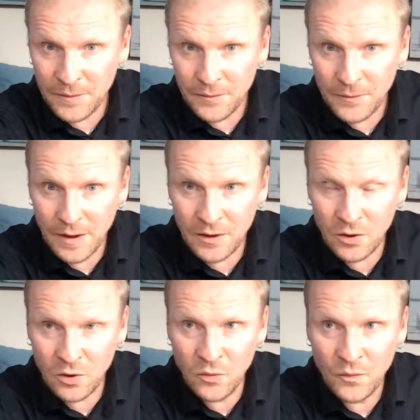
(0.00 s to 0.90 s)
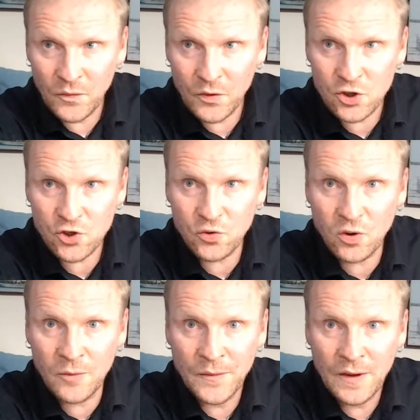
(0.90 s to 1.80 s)
I know for
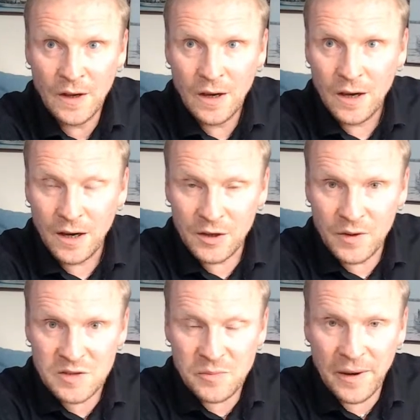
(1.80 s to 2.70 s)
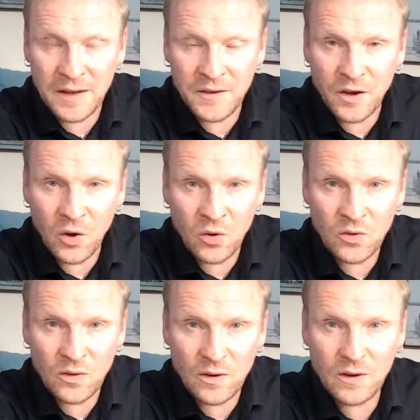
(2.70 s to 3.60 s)
sure. It was banned
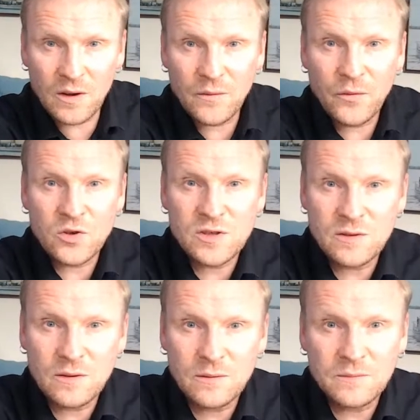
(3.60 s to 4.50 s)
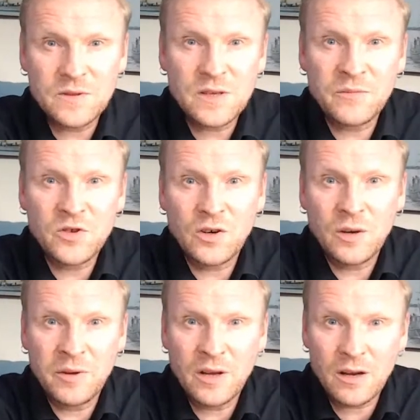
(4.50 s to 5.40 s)
for some
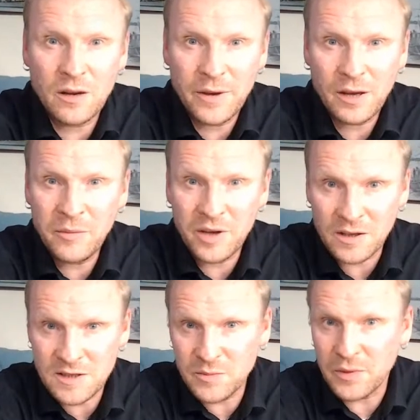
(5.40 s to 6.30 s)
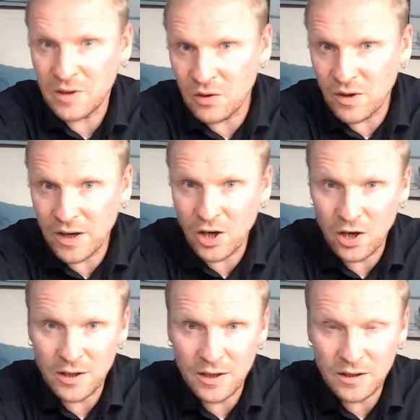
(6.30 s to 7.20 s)
time in Arab Emirates, but now I
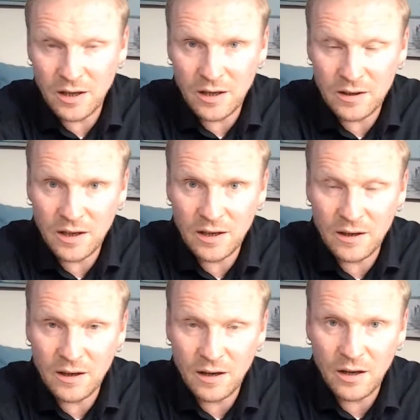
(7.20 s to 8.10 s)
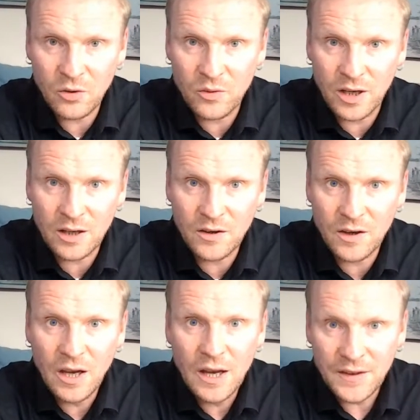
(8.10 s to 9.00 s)
heard that they are allowing it.
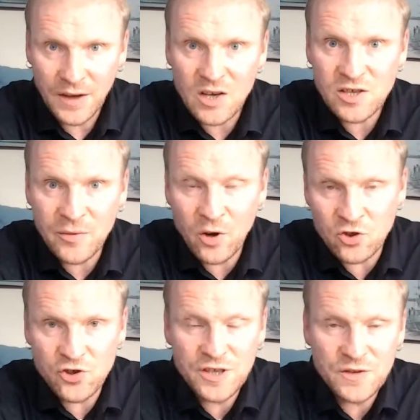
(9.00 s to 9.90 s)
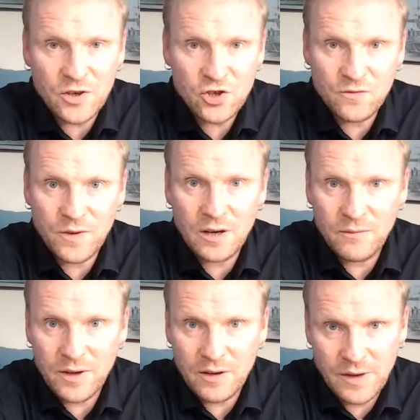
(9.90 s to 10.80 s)
There are some countries where
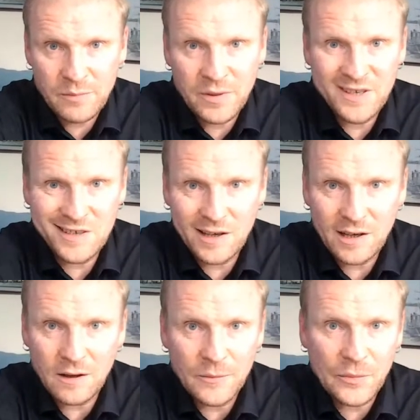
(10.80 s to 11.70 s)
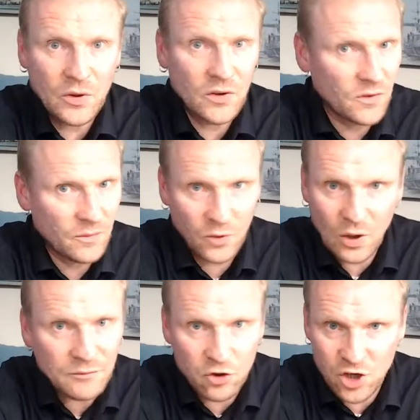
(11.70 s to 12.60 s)
vaping is illegal, but you
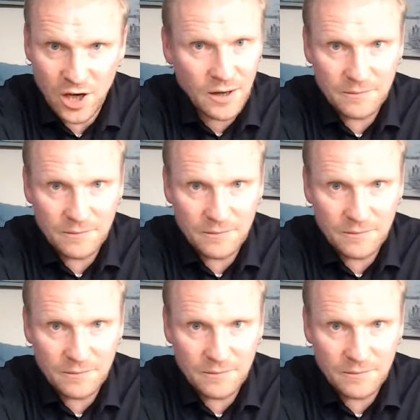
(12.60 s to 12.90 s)
have to check